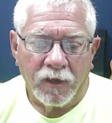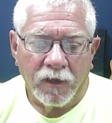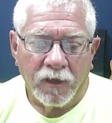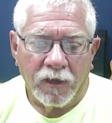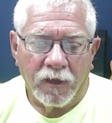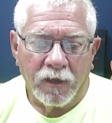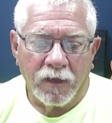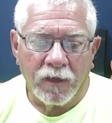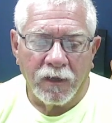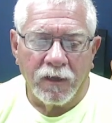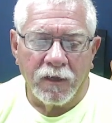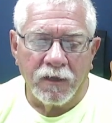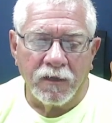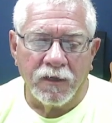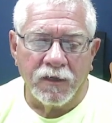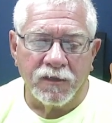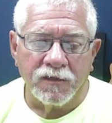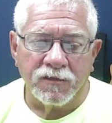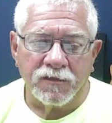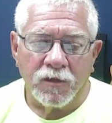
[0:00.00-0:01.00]
He, he
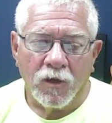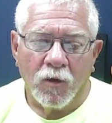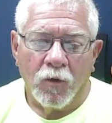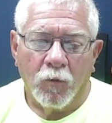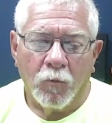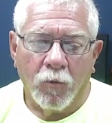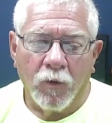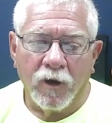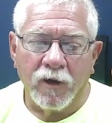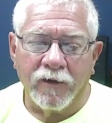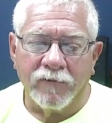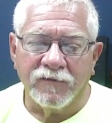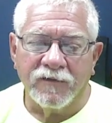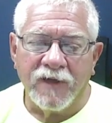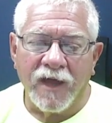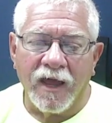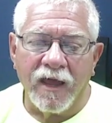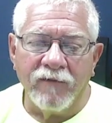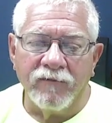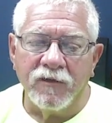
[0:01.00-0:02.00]
is one of
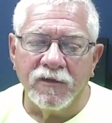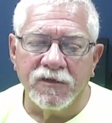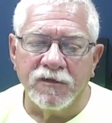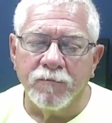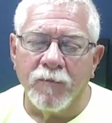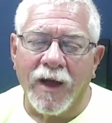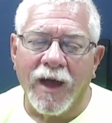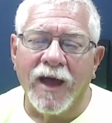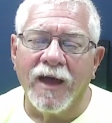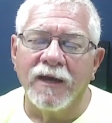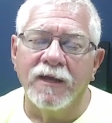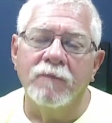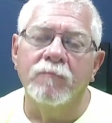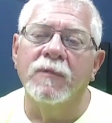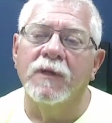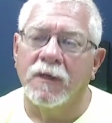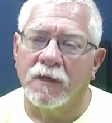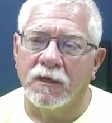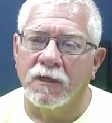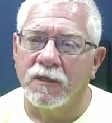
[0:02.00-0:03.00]
David's mighty
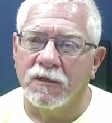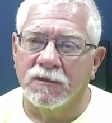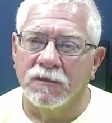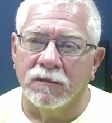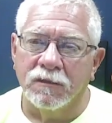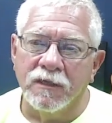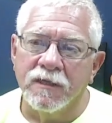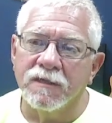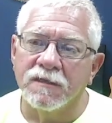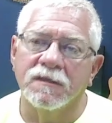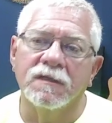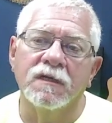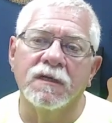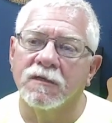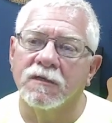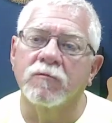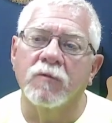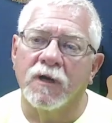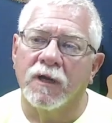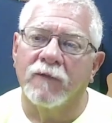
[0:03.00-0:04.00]
men. He's listed
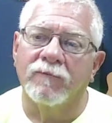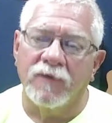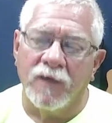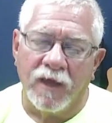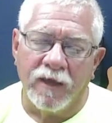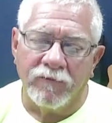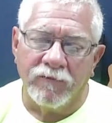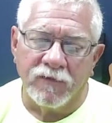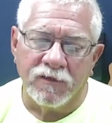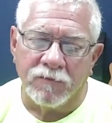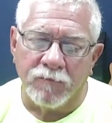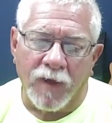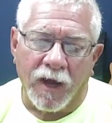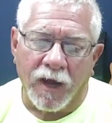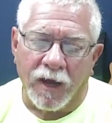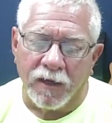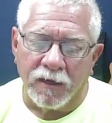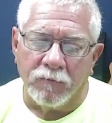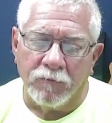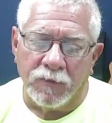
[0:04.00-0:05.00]
as one of David's
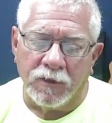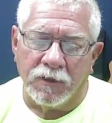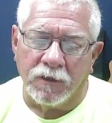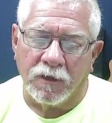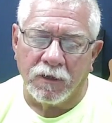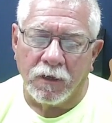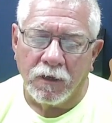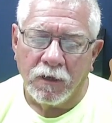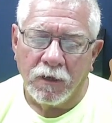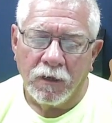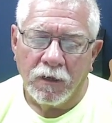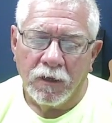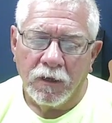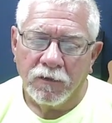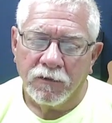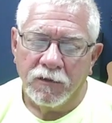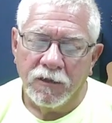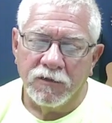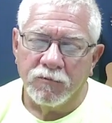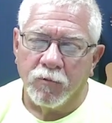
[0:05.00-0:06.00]
mighty men.
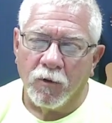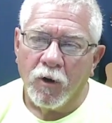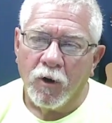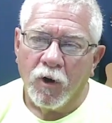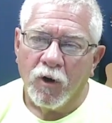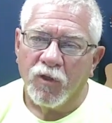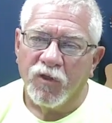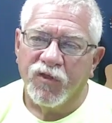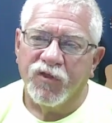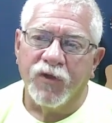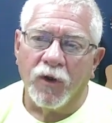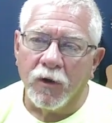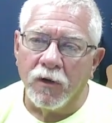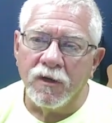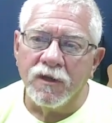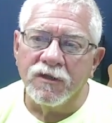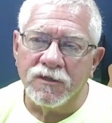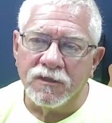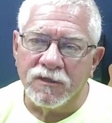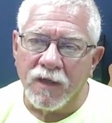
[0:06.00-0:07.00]
These were
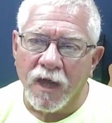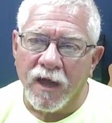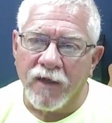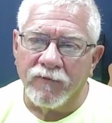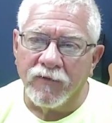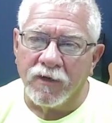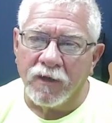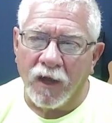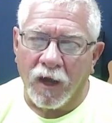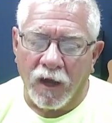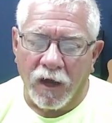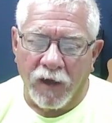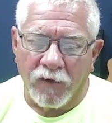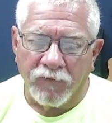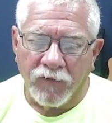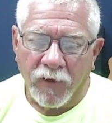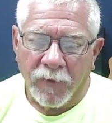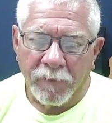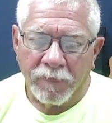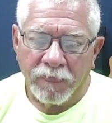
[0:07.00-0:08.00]
37 of,
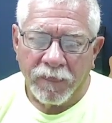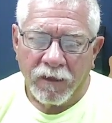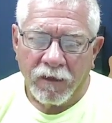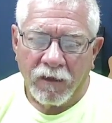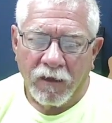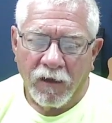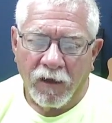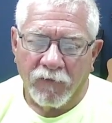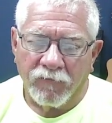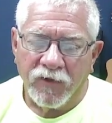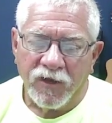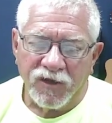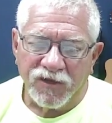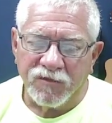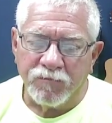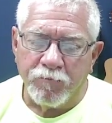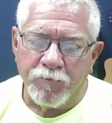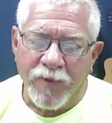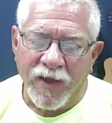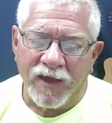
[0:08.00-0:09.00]
of
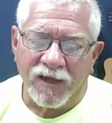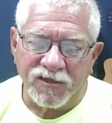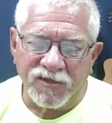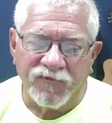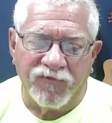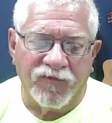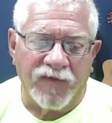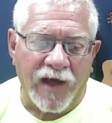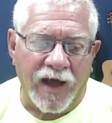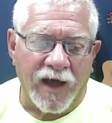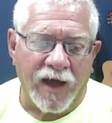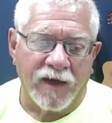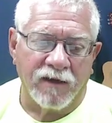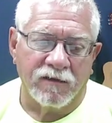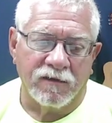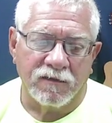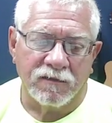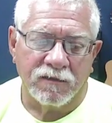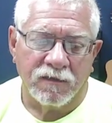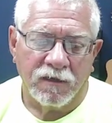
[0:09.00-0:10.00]
his best fighters
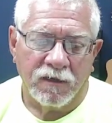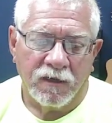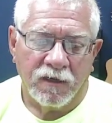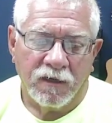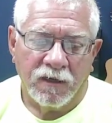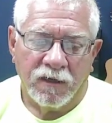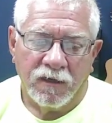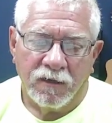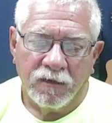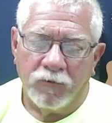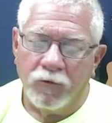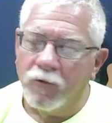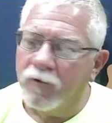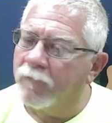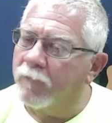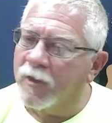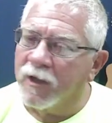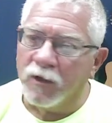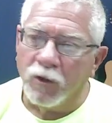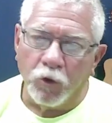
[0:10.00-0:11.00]
who
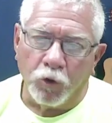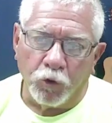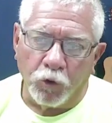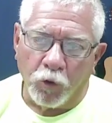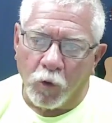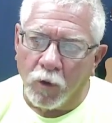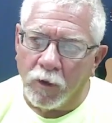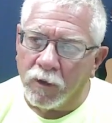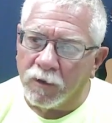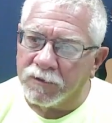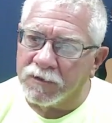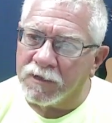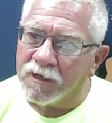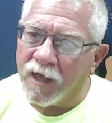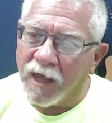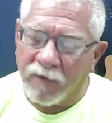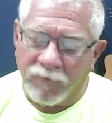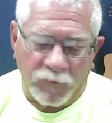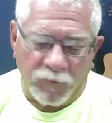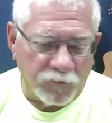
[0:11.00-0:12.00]
have been loyal to
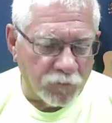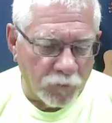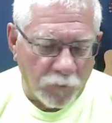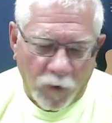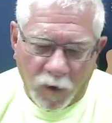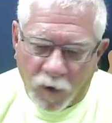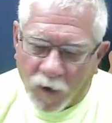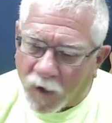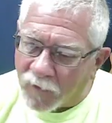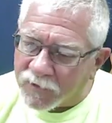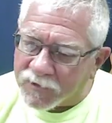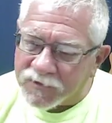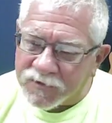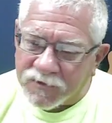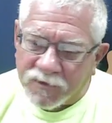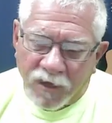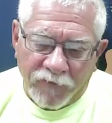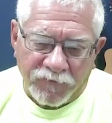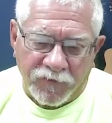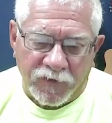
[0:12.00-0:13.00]
David through all the
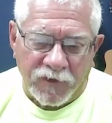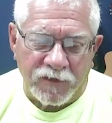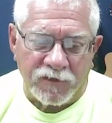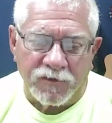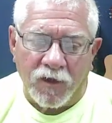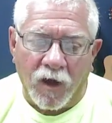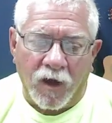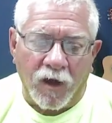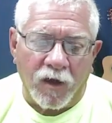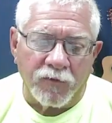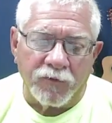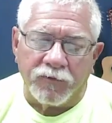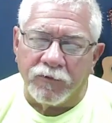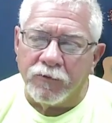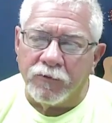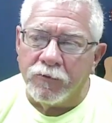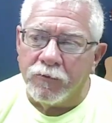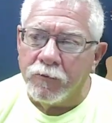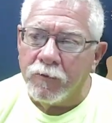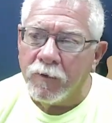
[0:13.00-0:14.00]
stuff that he's gone through.